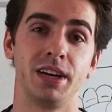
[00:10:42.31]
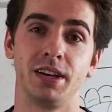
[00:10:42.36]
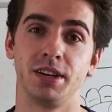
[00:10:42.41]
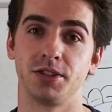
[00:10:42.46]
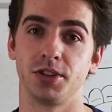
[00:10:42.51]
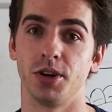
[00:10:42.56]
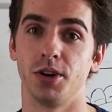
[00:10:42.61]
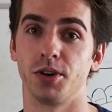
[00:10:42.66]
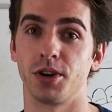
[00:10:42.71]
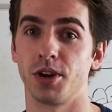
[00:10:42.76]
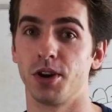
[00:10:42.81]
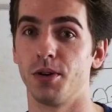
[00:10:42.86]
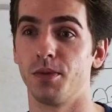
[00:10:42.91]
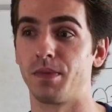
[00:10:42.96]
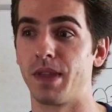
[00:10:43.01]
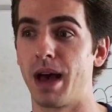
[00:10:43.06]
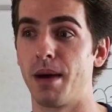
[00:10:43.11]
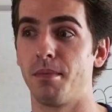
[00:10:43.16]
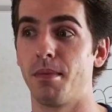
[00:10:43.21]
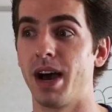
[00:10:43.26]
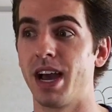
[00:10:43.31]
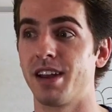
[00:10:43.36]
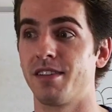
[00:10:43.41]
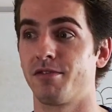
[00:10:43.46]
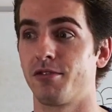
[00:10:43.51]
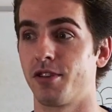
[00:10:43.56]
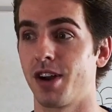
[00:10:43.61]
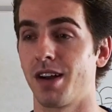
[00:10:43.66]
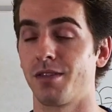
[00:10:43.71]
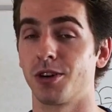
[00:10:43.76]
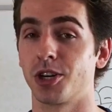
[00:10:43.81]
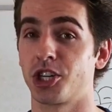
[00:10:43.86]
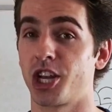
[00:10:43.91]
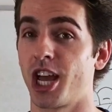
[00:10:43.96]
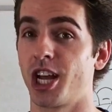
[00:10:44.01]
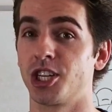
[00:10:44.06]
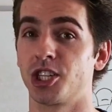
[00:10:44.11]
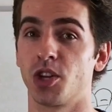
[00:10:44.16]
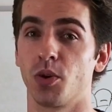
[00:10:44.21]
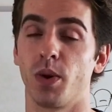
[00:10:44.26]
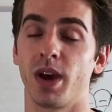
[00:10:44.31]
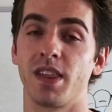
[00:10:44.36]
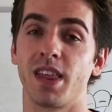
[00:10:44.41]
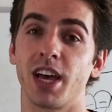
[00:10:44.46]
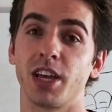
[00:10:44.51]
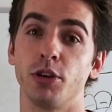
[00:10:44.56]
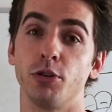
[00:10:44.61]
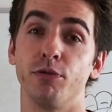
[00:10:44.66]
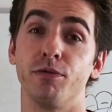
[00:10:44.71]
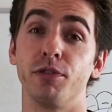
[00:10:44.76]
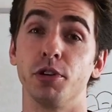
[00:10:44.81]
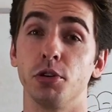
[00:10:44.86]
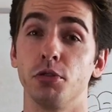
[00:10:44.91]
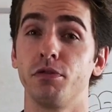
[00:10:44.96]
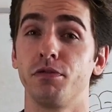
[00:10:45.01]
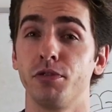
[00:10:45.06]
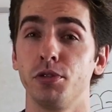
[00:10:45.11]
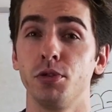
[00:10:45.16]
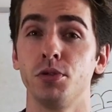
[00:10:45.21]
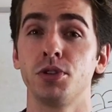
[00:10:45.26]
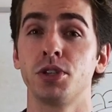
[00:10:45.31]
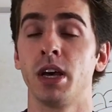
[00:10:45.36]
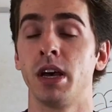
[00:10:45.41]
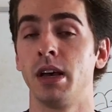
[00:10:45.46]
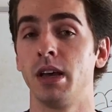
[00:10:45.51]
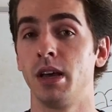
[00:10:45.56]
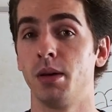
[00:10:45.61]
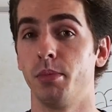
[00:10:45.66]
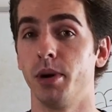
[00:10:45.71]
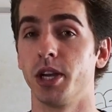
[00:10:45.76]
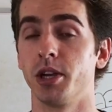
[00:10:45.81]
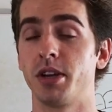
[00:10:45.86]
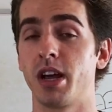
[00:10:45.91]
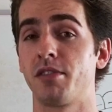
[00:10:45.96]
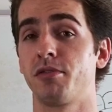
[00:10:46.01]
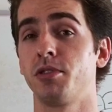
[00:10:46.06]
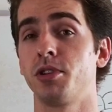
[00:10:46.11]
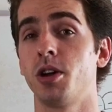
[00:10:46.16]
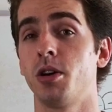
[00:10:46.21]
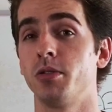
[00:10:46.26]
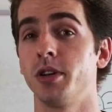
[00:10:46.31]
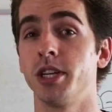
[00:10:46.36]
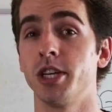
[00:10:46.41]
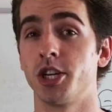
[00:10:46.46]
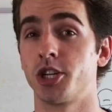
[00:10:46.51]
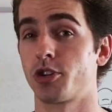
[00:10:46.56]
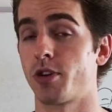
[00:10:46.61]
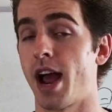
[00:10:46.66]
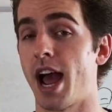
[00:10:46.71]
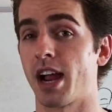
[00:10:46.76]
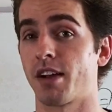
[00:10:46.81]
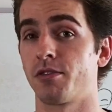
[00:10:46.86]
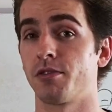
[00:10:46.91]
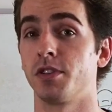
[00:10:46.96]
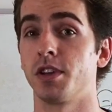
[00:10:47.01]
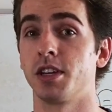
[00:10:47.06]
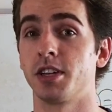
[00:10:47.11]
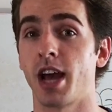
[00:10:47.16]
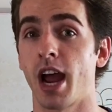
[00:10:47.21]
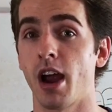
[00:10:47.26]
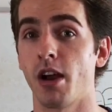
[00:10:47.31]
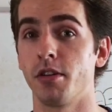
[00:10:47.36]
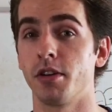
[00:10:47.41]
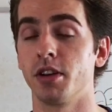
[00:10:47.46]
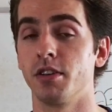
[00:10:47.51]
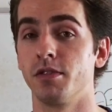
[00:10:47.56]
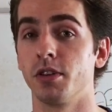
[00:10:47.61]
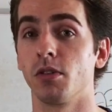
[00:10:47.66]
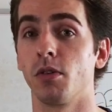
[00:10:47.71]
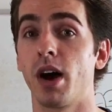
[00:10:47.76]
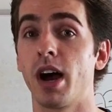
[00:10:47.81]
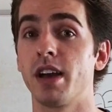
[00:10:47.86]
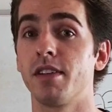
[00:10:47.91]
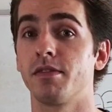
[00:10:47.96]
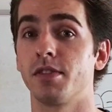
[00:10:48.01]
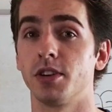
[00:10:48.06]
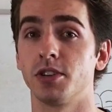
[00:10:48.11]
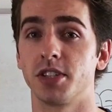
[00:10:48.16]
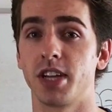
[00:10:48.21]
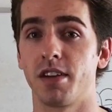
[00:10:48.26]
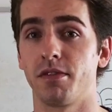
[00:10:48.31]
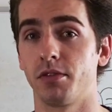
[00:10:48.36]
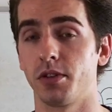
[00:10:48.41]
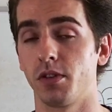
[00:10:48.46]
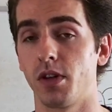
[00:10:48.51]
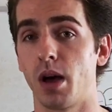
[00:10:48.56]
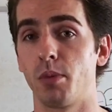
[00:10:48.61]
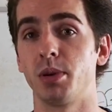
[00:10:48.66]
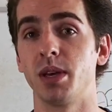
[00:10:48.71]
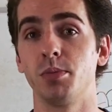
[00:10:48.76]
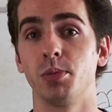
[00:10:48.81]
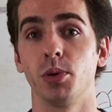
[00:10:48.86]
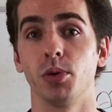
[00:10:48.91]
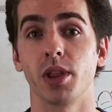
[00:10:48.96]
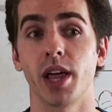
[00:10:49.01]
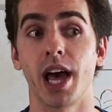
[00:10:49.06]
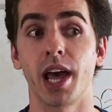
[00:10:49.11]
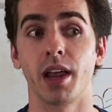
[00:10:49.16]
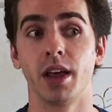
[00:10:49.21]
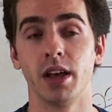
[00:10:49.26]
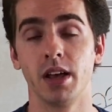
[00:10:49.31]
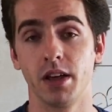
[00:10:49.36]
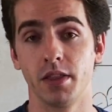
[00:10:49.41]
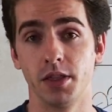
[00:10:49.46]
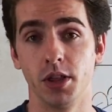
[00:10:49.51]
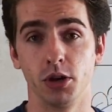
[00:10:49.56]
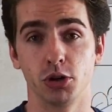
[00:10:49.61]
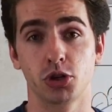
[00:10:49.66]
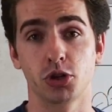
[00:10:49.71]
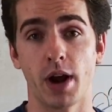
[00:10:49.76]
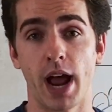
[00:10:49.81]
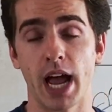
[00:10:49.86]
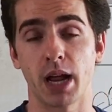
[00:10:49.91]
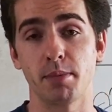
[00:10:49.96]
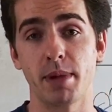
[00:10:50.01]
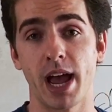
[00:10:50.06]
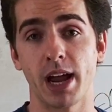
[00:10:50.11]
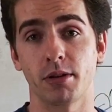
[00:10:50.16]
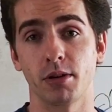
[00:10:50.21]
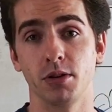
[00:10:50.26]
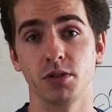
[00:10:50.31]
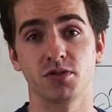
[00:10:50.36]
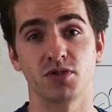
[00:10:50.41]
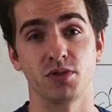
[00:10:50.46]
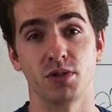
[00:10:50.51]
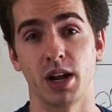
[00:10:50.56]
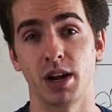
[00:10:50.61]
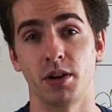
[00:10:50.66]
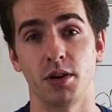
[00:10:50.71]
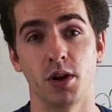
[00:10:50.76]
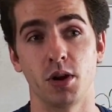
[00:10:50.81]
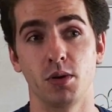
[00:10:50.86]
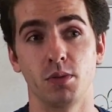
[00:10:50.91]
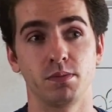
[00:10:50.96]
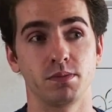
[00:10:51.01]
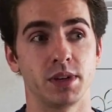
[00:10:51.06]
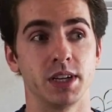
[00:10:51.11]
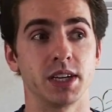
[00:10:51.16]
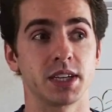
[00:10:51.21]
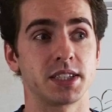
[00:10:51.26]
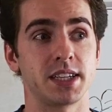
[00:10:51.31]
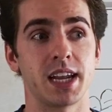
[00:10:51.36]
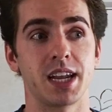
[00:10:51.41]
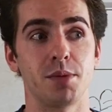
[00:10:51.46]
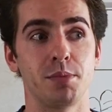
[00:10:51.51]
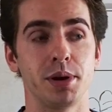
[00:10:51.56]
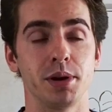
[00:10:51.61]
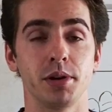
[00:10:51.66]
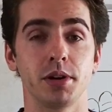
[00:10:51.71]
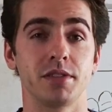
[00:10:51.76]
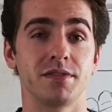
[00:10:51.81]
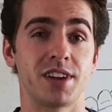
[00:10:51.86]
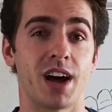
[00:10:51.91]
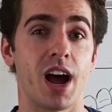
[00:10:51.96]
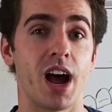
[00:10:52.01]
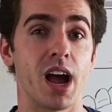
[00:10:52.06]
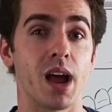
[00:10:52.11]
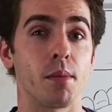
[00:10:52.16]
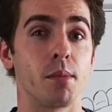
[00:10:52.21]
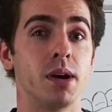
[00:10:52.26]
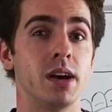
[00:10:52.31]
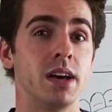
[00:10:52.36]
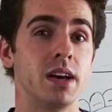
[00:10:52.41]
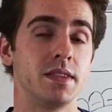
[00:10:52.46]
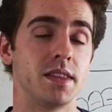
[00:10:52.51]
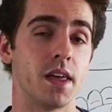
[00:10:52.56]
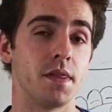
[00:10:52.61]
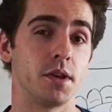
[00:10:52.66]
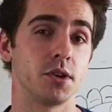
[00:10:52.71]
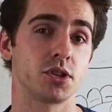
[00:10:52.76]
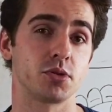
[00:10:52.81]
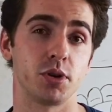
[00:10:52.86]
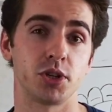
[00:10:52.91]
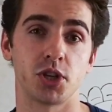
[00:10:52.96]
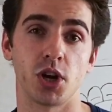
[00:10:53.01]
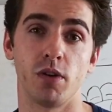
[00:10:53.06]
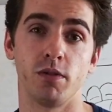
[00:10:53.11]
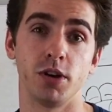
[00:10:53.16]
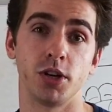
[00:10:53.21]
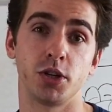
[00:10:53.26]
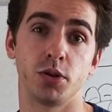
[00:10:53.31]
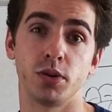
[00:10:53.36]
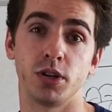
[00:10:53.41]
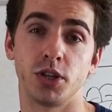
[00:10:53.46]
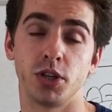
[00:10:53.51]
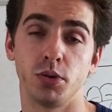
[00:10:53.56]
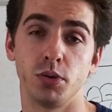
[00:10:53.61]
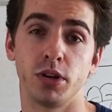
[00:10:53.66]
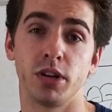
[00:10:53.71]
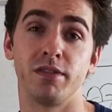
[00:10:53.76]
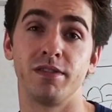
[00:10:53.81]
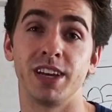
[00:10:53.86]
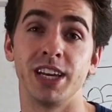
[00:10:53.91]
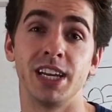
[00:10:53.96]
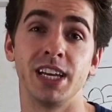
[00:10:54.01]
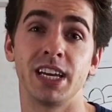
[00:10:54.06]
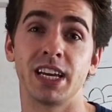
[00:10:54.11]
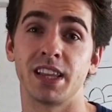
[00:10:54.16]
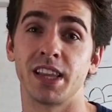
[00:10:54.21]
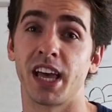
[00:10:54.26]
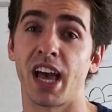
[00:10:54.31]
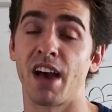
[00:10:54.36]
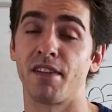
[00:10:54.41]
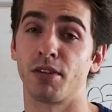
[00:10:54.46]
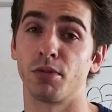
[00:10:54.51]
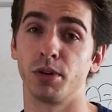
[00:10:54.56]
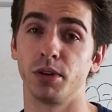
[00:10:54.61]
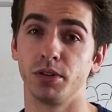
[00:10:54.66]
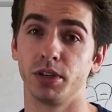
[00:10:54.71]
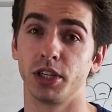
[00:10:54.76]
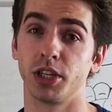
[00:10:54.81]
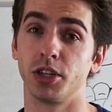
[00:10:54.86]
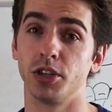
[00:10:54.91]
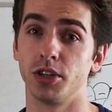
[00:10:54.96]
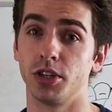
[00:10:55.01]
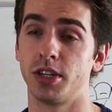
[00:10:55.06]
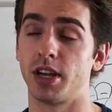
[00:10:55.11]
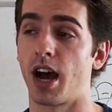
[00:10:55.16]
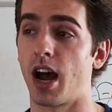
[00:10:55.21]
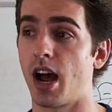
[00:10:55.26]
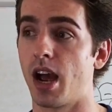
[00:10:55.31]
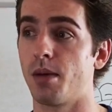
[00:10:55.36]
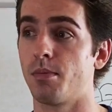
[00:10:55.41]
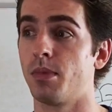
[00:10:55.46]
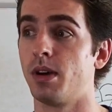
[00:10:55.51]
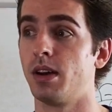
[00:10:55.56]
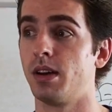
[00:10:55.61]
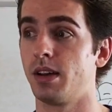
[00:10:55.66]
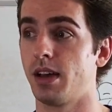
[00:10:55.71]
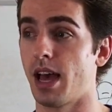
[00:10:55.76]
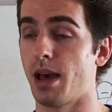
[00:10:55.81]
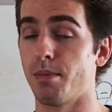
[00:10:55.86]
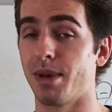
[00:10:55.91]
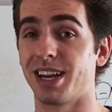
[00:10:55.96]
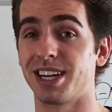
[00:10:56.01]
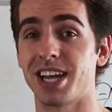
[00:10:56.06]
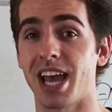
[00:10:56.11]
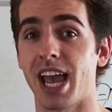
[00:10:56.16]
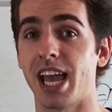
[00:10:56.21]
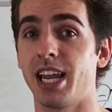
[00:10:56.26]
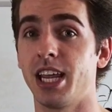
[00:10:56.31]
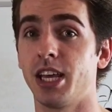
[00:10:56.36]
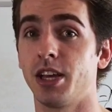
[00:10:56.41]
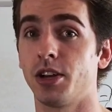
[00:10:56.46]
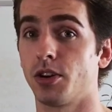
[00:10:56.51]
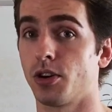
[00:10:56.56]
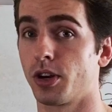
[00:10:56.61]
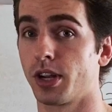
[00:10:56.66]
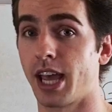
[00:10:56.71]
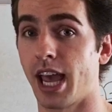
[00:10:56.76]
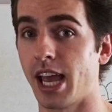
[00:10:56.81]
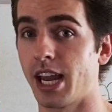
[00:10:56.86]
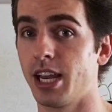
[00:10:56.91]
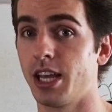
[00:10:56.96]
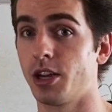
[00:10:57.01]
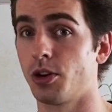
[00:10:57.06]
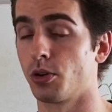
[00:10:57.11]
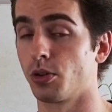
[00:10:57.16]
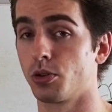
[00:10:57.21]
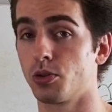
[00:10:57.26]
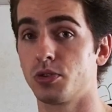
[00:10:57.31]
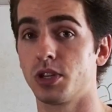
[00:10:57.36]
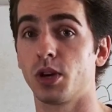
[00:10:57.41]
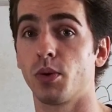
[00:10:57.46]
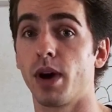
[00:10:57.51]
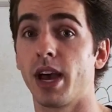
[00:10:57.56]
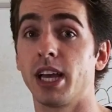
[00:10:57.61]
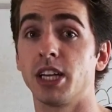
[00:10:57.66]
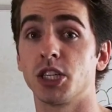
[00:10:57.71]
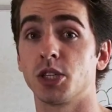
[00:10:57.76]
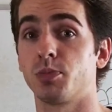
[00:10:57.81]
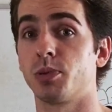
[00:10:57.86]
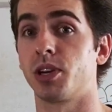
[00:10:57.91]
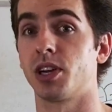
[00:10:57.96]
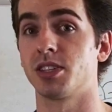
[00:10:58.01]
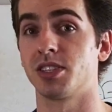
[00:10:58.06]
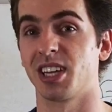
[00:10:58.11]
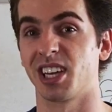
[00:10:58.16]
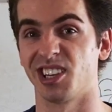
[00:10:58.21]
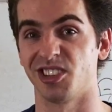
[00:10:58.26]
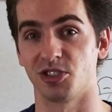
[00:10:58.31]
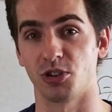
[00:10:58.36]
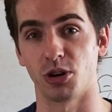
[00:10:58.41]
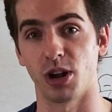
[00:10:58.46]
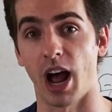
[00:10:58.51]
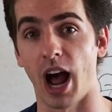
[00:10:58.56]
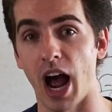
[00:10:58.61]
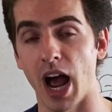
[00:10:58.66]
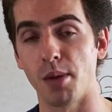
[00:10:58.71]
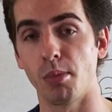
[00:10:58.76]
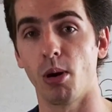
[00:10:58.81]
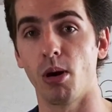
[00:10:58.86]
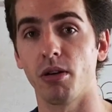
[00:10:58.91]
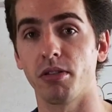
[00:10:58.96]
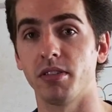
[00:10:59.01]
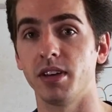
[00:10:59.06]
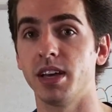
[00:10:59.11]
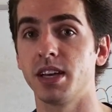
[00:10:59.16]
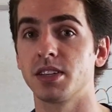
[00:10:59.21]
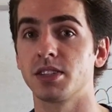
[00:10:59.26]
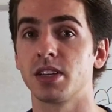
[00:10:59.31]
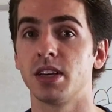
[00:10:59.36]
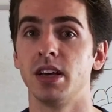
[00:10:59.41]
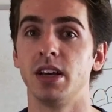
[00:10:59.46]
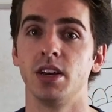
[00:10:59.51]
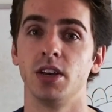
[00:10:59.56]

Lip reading: So, you know, that might forever change the way that you view foods, but you definitely don't need to track for the entirety of your life. There's definitely a lot of people that they'll track macros for, I don't know, an extended period of time, then they'll switch over to intuitive eating and they have a really good time at maintaining or gaining or losing weight just because they can sort of eyeball things.